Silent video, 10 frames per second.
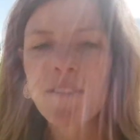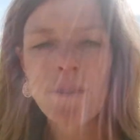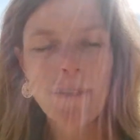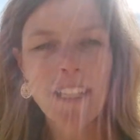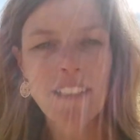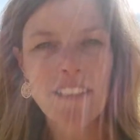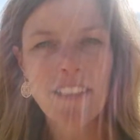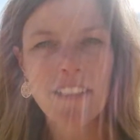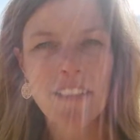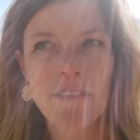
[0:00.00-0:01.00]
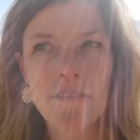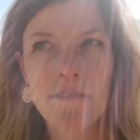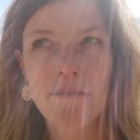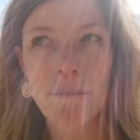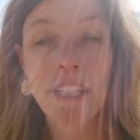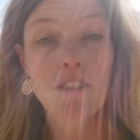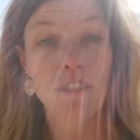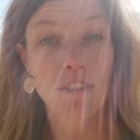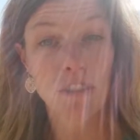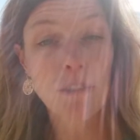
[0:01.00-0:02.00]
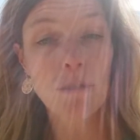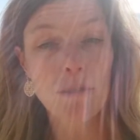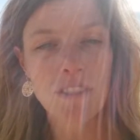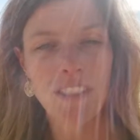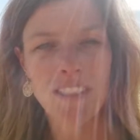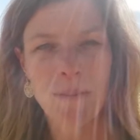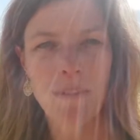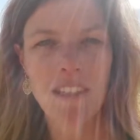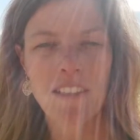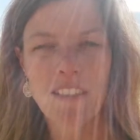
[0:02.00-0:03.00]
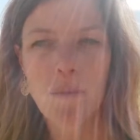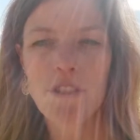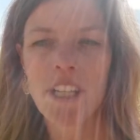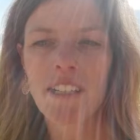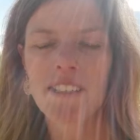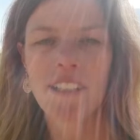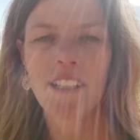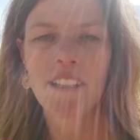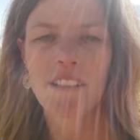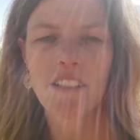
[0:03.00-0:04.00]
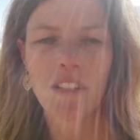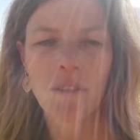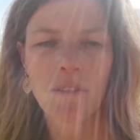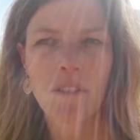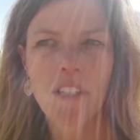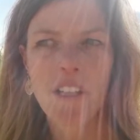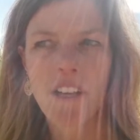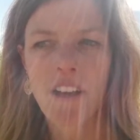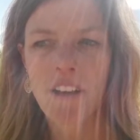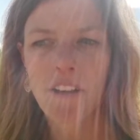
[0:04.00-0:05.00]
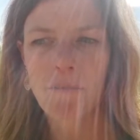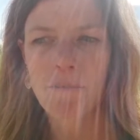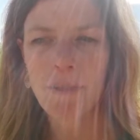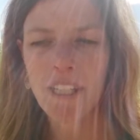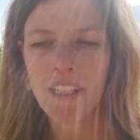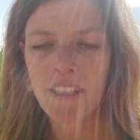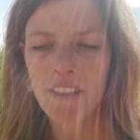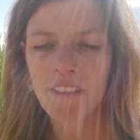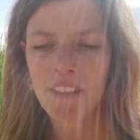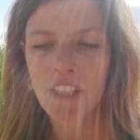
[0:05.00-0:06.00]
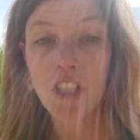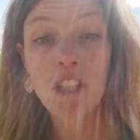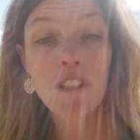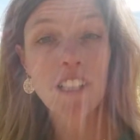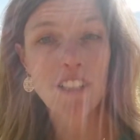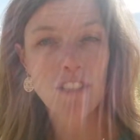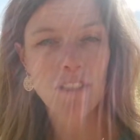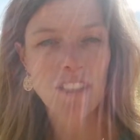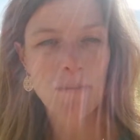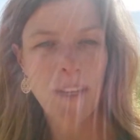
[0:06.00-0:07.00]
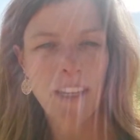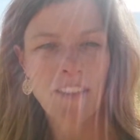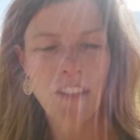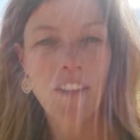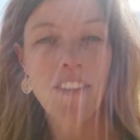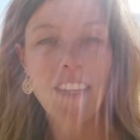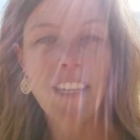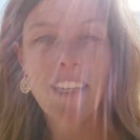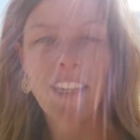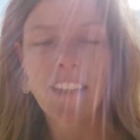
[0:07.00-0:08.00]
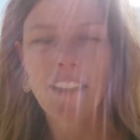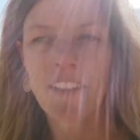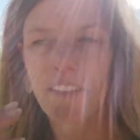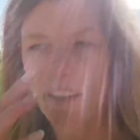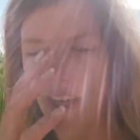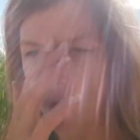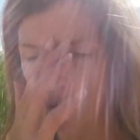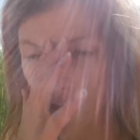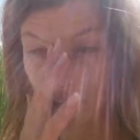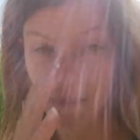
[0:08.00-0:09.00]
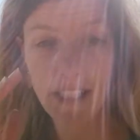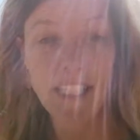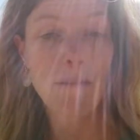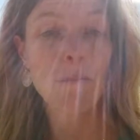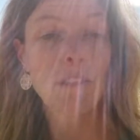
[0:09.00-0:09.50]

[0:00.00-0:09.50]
as we begin to be introduced to some of these subjects and, you know, being encouraged to expand our thinking and our limiting